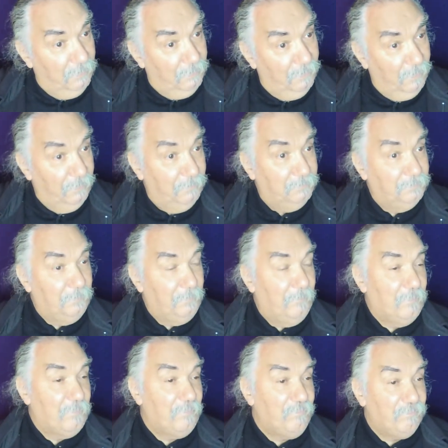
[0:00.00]
Right?
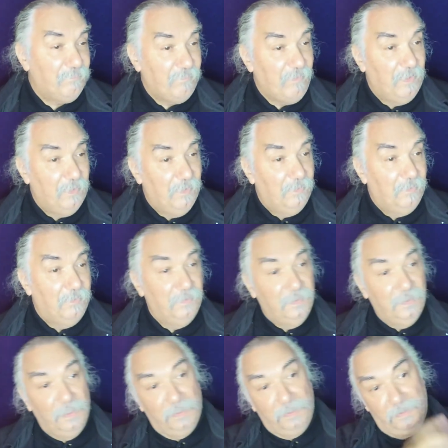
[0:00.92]
So you
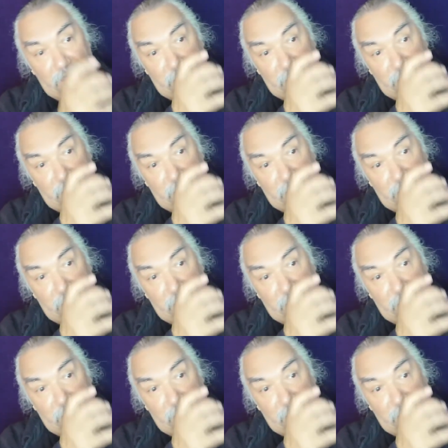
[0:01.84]
need like a